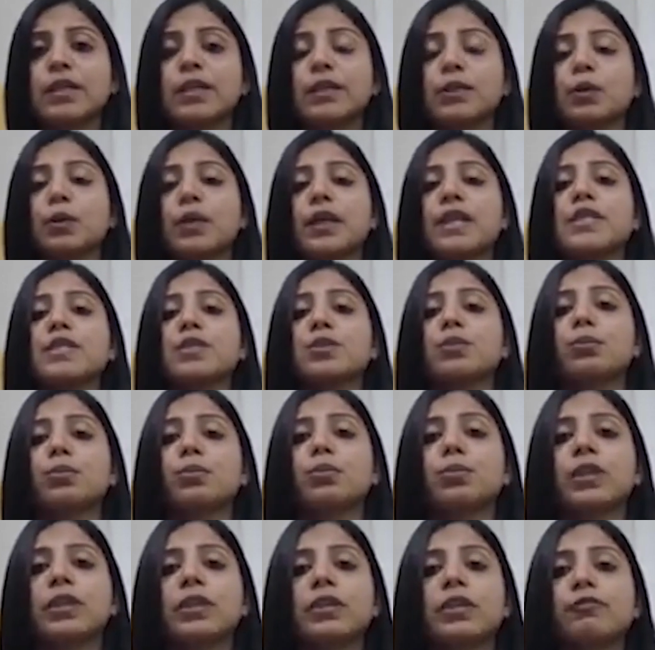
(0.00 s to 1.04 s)
Okay,
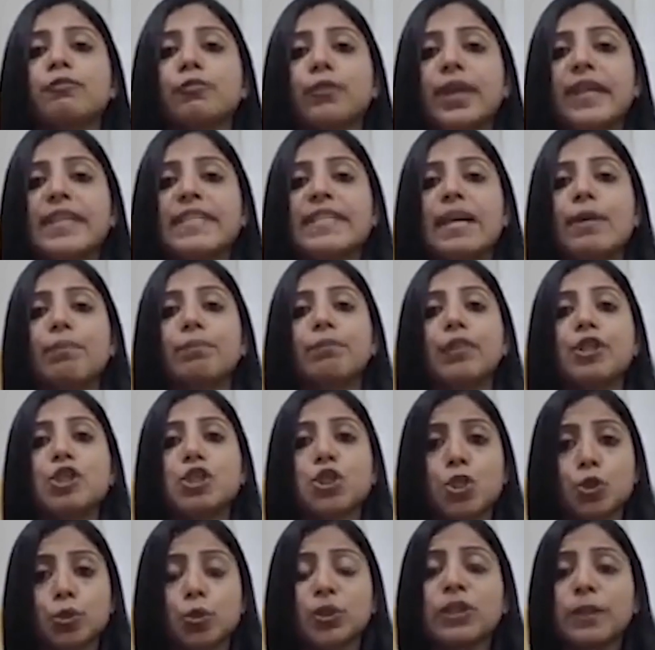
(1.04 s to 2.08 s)
so for example,
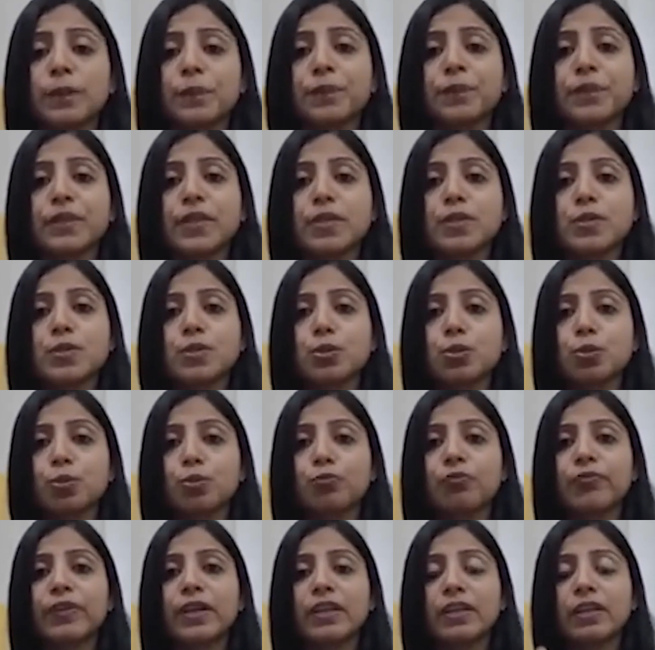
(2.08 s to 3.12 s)
sugar.
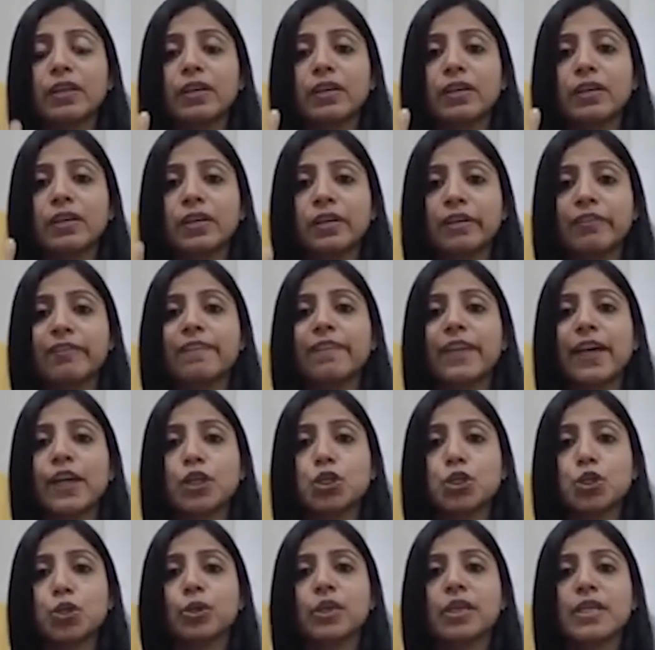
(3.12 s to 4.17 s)
So, when
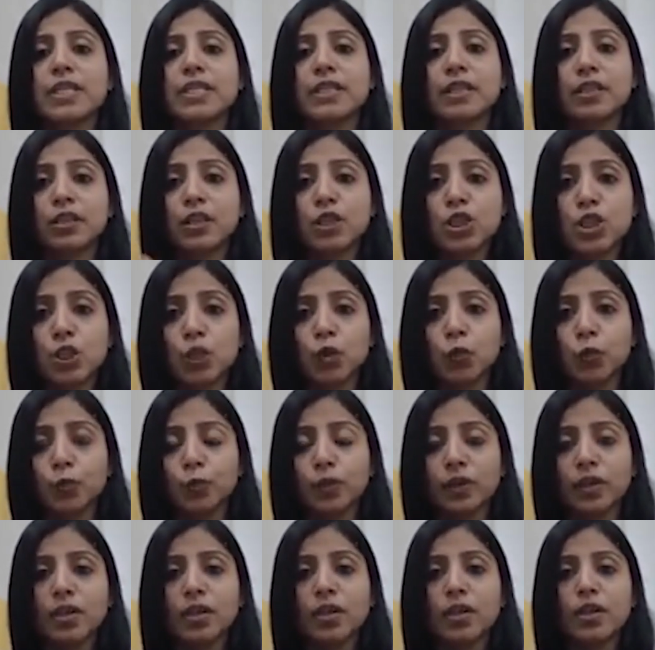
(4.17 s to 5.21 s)
refined sugar is
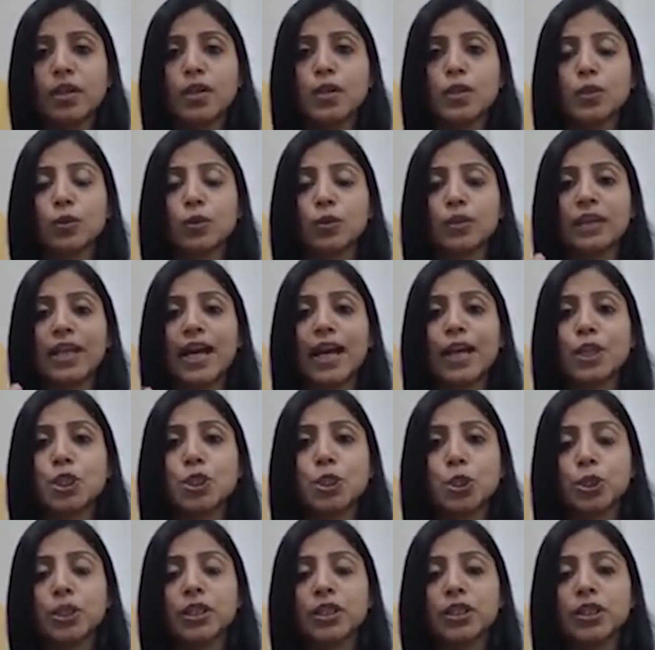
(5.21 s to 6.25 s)
consumed, so that
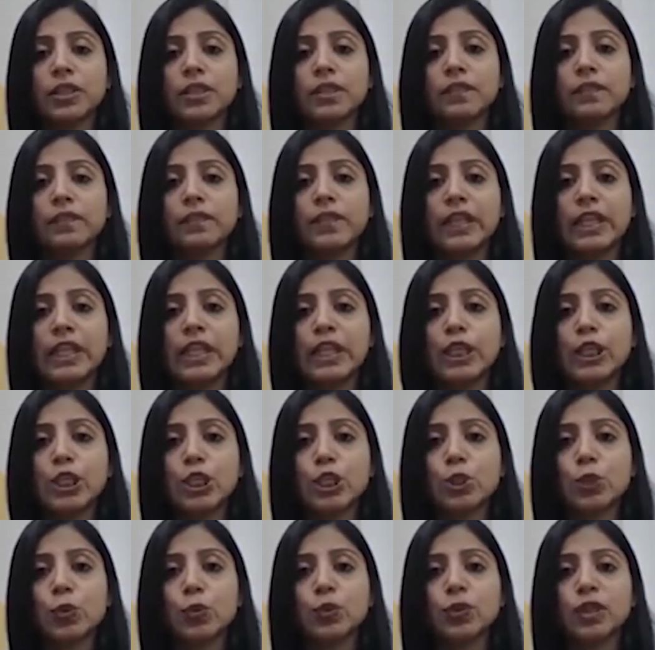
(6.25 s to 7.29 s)
sugar will
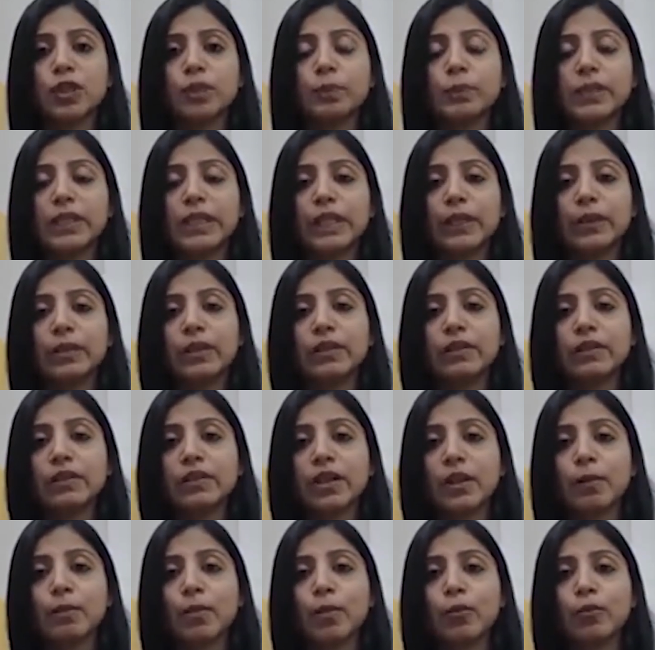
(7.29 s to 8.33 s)
lead to a particular
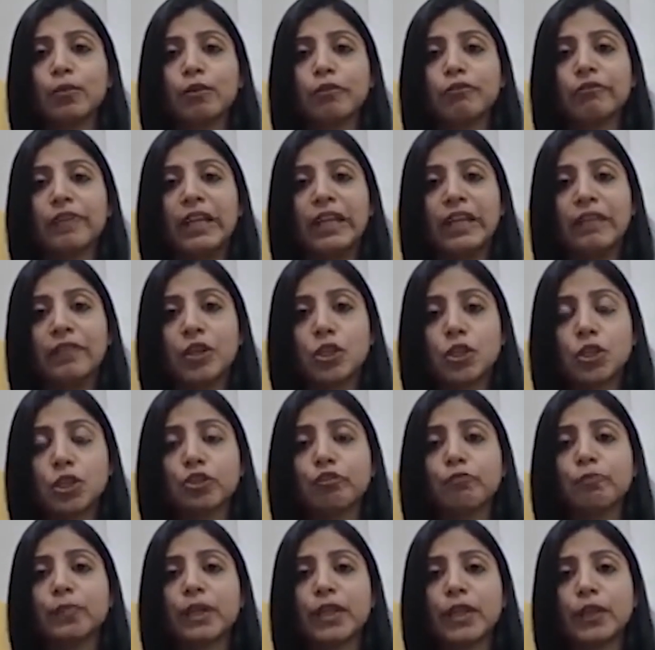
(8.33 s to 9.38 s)
amount of elevation
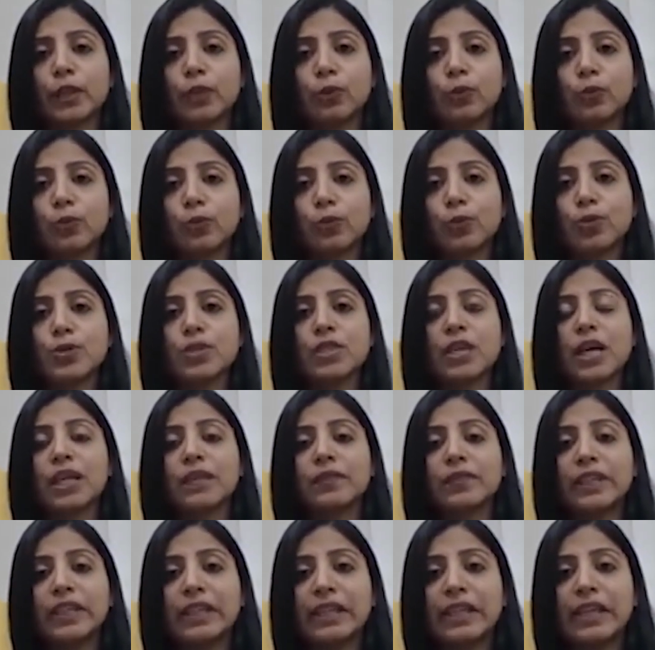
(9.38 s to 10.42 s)
of blood glucose,
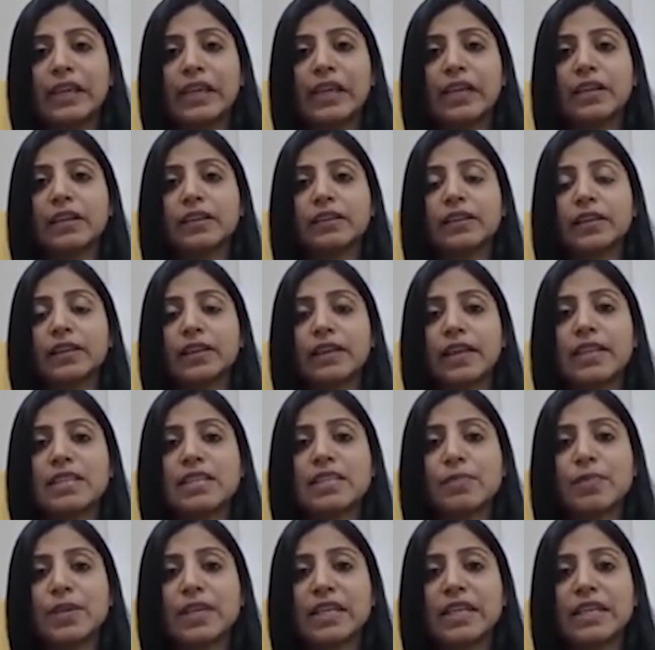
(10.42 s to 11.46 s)
and we take the
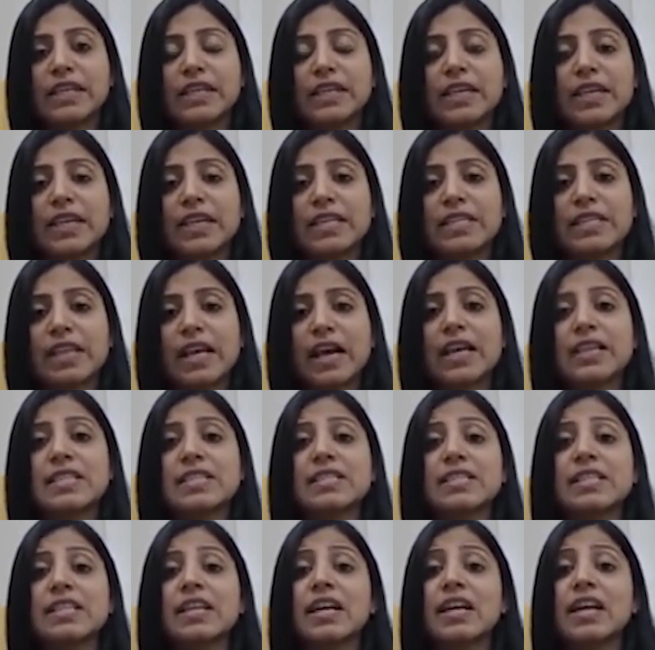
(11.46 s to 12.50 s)
glycemic index
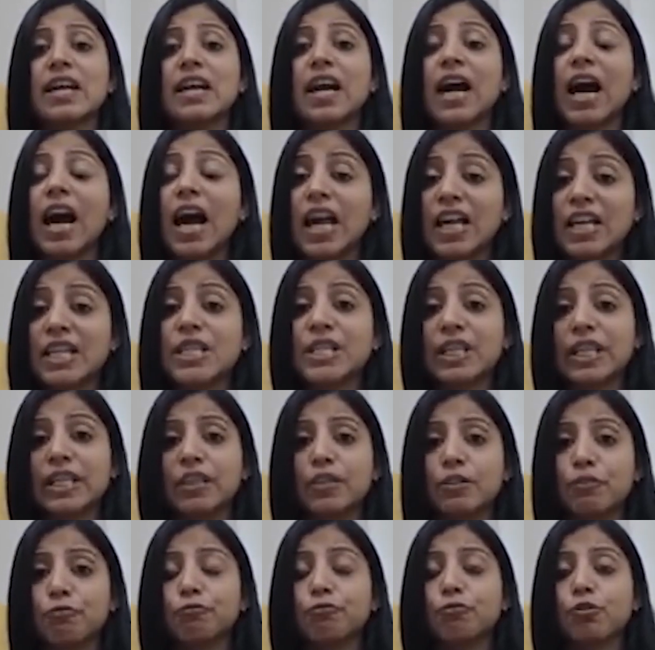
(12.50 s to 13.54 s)
as
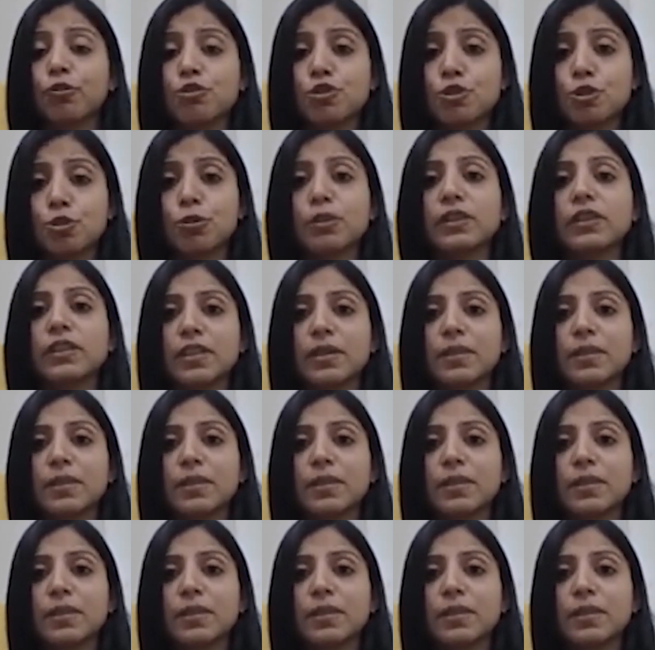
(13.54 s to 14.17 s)
100 for sugar.